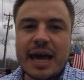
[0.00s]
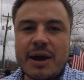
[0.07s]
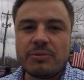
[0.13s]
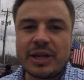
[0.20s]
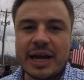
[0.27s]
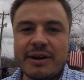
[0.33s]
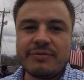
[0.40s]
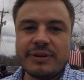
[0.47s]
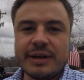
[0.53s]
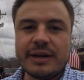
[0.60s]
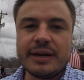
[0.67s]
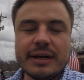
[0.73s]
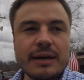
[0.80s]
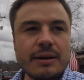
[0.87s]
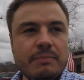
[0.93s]
and we'll have
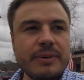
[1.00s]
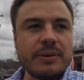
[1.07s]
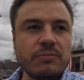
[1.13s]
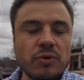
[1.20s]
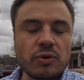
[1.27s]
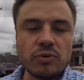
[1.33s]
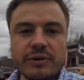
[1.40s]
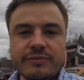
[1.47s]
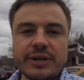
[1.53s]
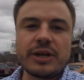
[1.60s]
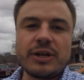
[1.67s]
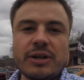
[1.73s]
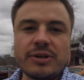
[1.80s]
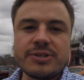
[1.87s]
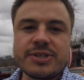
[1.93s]
a bit more of a
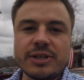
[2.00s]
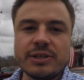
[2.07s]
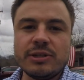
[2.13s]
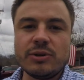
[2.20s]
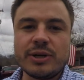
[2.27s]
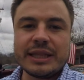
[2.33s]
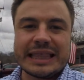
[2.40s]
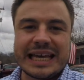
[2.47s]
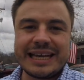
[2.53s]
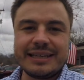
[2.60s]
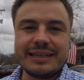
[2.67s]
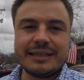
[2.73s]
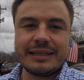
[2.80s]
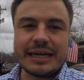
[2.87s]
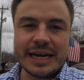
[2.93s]
closer look at
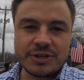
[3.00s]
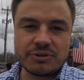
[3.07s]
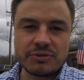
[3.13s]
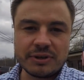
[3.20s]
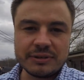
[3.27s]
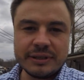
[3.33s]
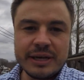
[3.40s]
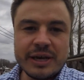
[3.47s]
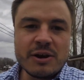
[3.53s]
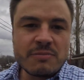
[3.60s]
that later on.